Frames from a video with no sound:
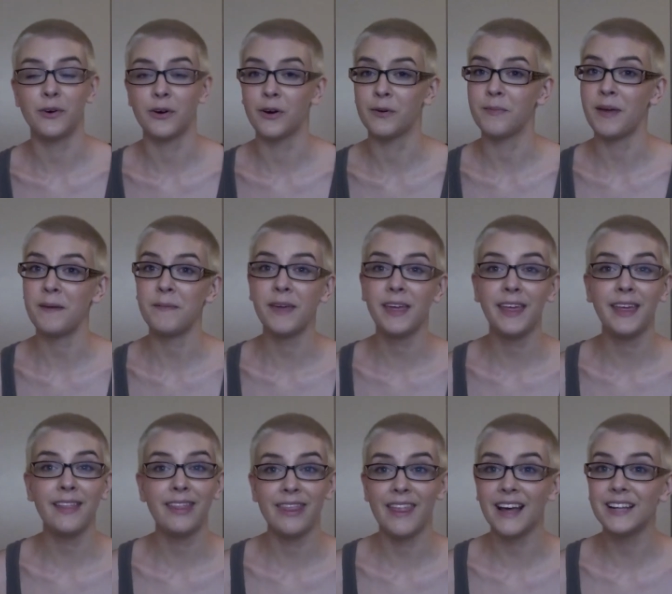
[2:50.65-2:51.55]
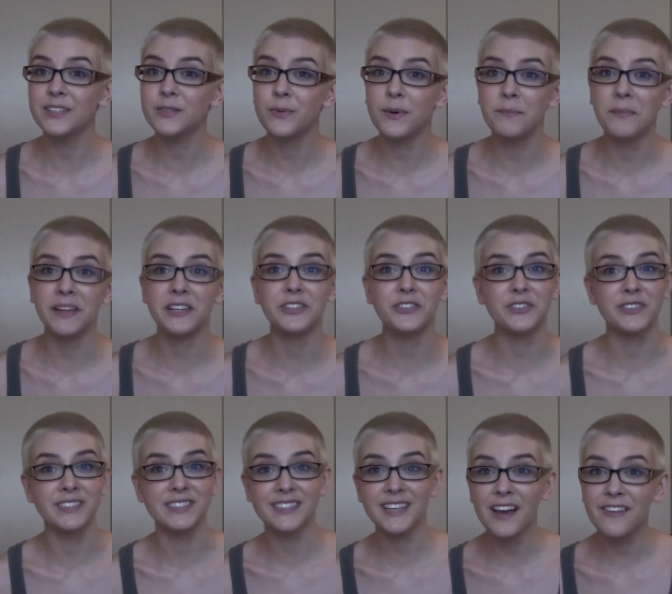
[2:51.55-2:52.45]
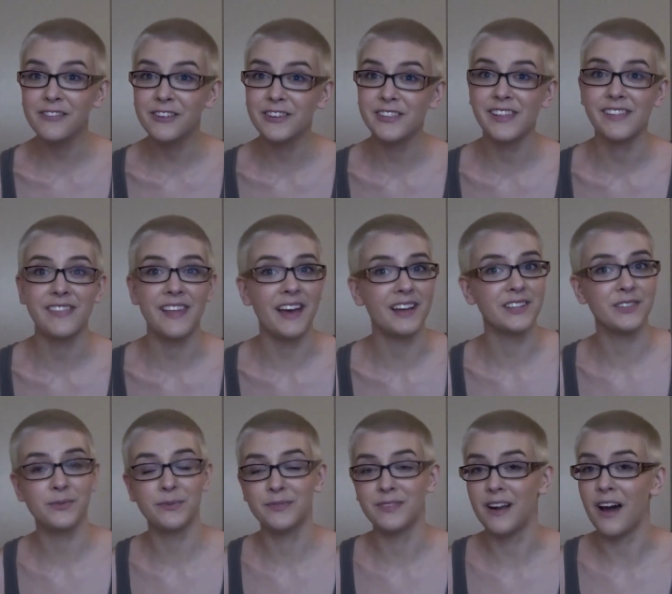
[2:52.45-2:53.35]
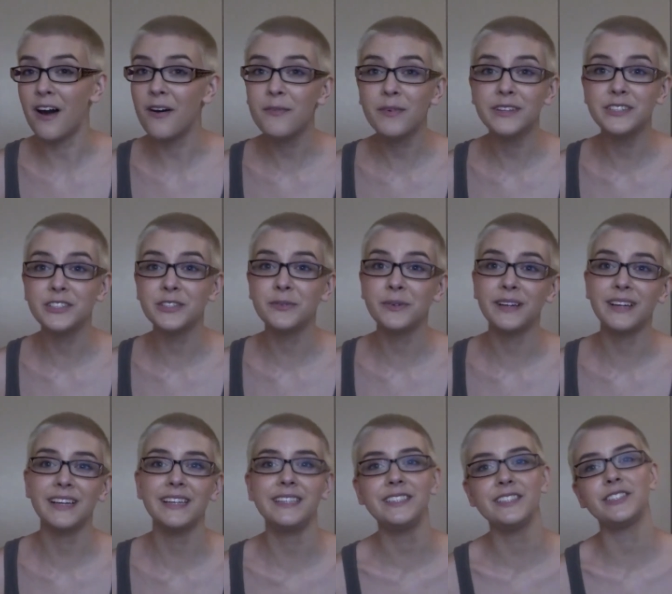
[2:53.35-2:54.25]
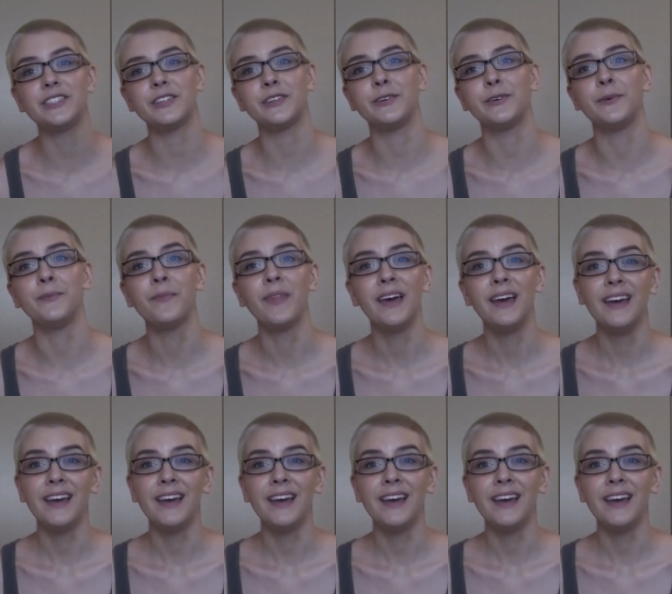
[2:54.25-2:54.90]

or maybe that's what made you discover that that's not what you were into.